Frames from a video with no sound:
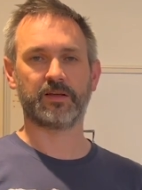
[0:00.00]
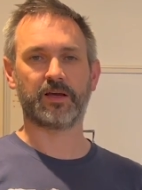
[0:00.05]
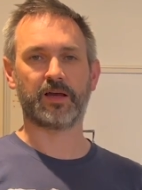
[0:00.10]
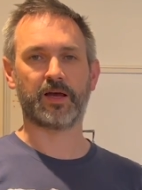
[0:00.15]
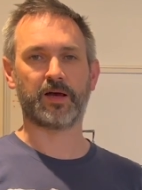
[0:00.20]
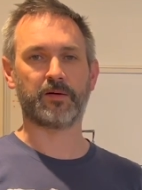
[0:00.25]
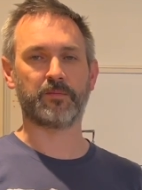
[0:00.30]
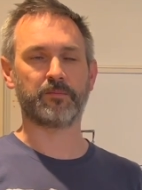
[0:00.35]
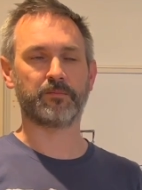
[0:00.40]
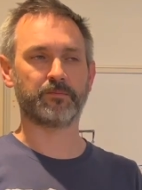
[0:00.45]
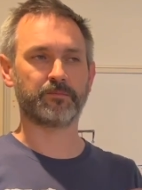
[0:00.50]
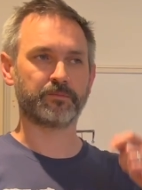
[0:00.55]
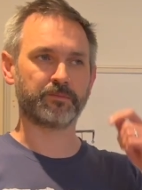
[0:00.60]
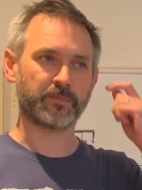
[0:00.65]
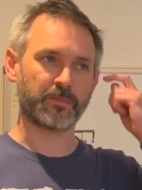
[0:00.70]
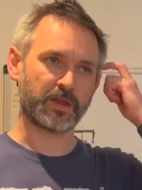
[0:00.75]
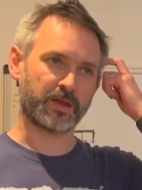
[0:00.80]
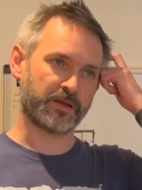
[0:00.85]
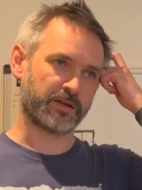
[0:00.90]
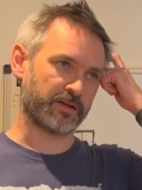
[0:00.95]

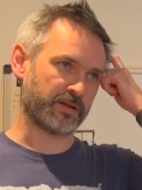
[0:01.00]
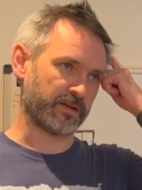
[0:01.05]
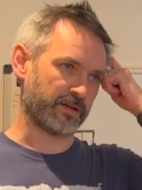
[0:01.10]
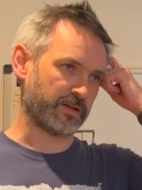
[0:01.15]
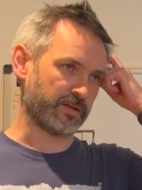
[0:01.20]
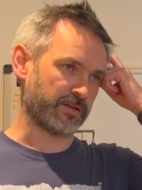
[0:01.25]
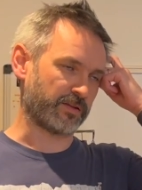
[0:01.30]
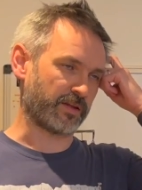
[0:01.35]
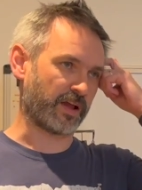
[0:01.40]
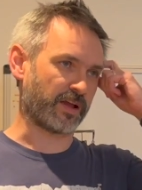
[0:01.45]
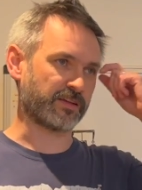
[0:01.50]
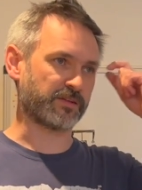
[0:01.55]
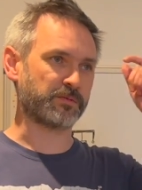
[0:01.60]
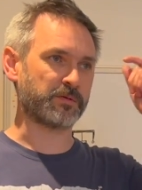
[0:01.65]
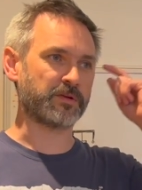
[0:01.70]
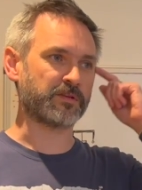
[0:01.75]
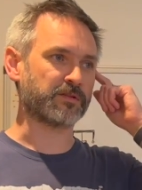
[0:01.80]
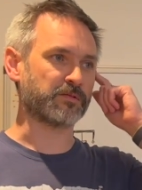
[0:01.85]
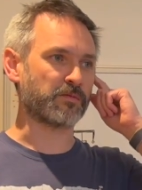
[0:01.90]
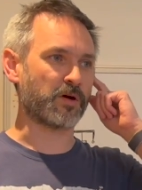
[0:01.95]
There has
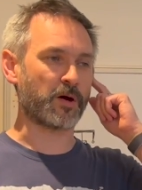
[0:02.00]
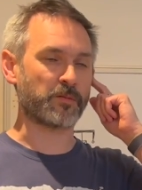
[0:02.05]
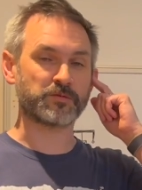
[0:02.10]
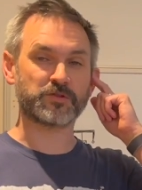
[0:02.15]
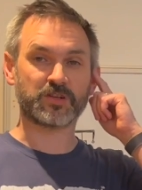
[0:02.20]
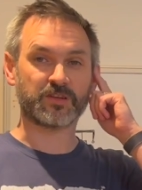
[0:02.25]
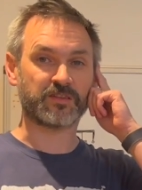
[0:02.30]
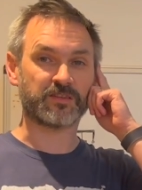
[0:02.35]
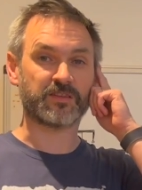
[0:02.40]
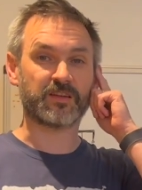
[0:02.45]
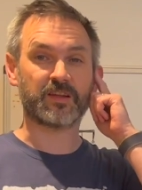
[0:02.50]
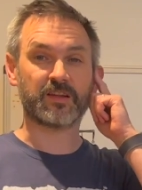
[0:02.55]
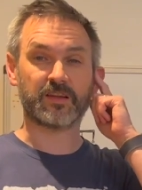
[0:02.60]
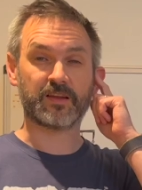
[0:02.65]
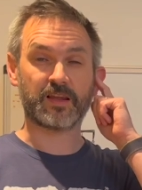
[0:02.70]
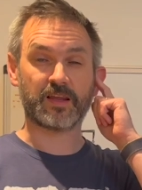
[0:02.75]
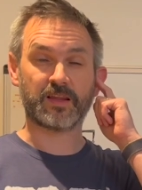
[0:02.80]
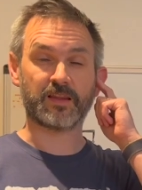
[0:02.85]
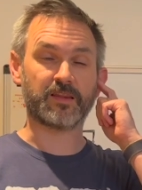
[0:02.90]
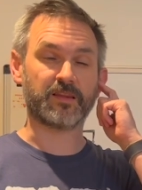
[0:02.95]
been some options
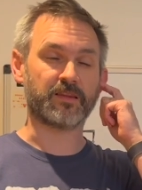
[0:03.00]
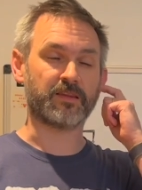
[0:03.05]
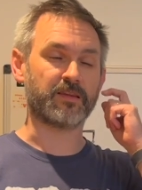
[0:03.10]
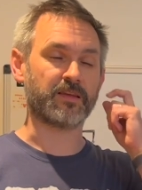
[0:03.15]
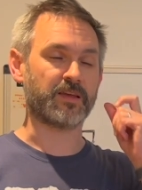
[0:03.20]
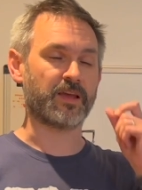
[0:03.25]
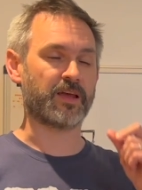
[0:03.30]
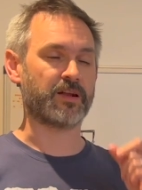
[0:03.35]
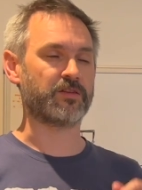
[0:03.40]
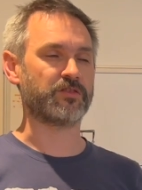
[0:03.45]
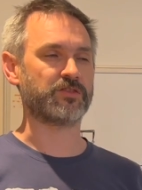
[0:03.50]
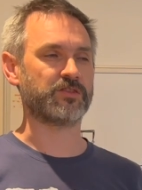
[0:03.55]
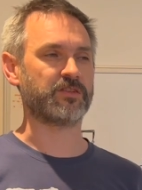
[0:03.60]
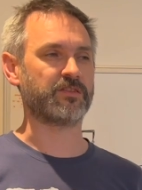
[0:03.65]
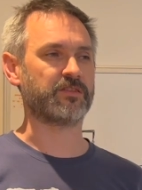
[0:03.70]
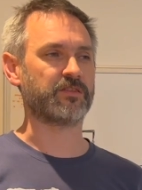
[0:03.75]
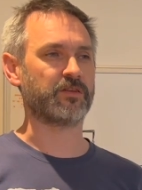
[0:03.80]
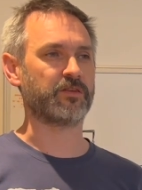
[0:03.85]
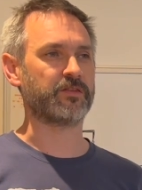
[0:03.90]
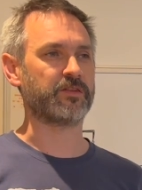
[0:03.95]
in the energy
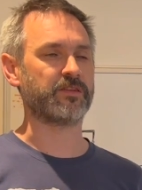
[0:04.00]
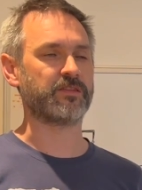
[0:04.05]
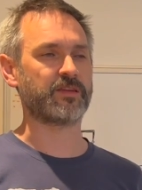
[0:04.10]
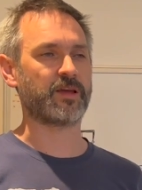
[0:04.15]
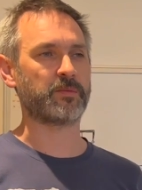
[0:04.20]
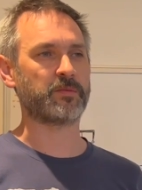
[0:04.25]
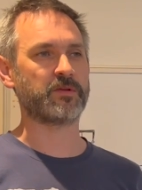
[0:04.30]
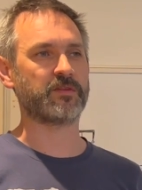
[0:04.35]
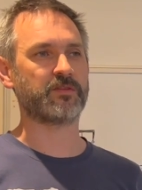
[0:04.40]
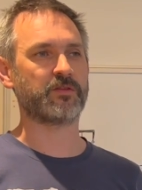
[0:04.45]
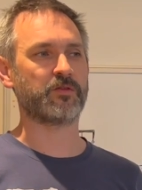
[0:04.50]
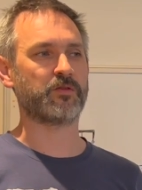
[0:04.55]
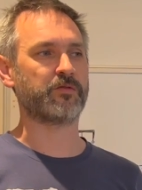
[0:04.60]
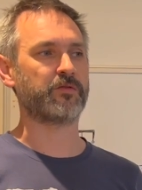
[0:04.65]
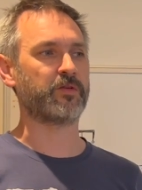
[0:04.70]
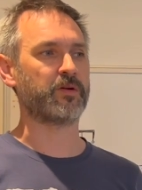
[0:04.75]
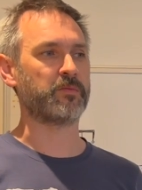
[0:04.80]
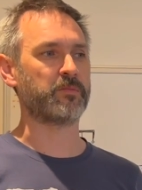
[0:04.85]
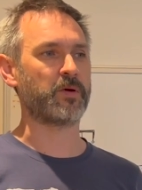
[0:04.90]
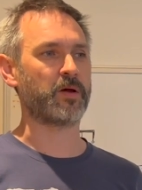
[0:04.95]
cell, the Zappi
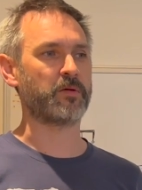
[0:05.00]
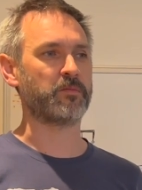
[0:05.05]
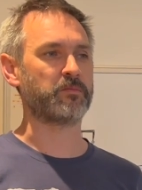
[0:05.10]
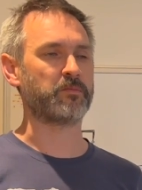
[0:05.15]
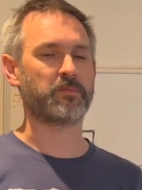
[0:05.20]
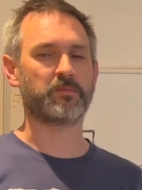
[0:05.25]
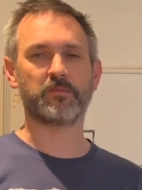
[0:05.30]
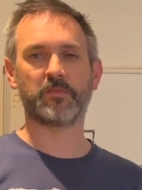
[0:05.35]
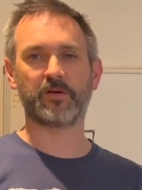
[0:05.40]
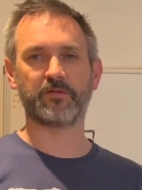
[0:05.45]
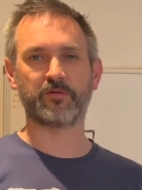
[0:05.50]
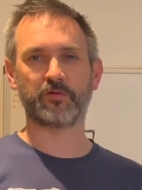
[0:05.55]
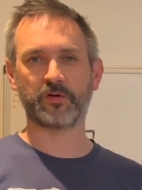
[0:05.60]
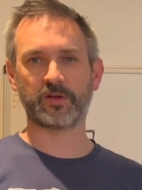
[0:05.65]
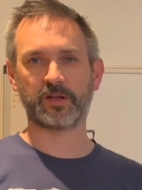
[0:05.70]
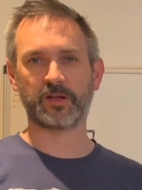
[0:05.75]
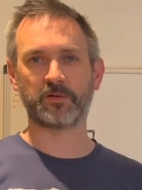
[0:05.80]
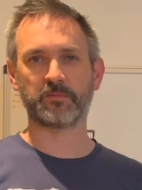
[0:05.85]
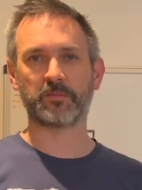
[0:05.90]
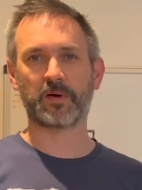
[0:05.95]
software, about
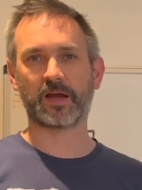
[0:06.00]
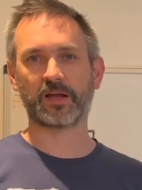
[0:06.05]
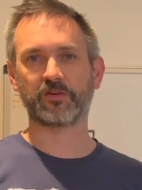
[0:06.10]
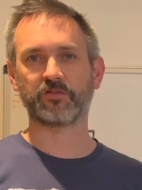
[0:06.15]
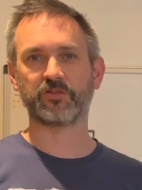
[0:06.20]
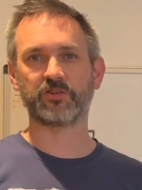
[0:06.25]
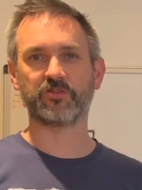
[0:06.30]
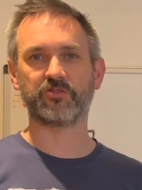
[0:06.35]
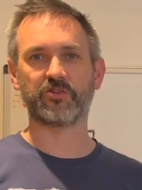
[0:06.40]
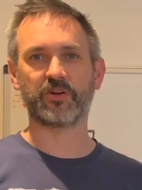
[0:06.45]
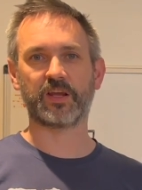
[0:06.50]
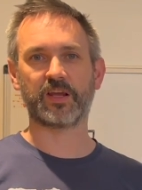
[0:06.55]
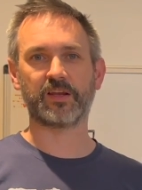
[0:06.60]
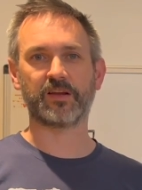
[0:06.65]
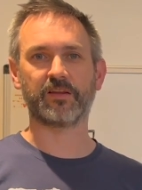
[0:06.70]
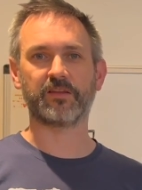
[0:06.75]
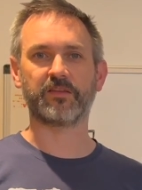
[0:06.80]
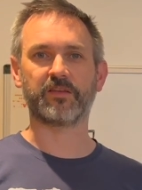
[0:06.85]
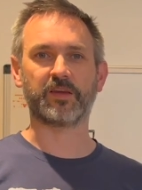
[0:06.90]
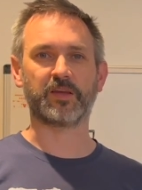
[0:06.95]
avoiding battery drain
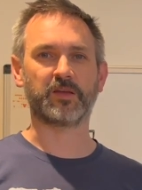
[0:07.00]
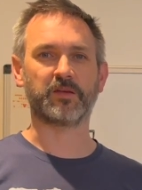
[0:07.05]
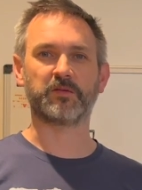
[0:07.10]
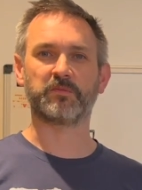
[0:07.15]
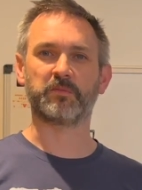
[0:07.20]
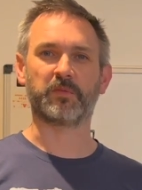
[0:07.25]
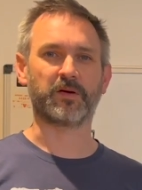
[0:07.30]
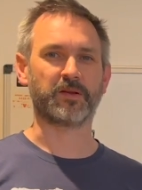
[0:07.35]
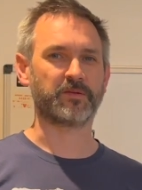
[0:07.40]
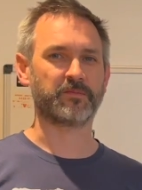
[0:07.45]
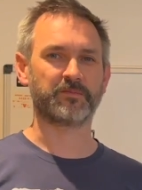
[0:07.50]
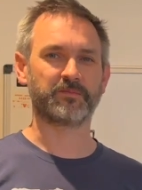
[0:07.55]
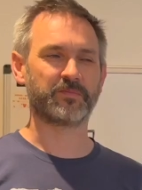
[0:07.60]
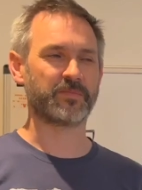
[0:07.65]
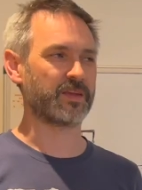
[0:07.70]
and things, but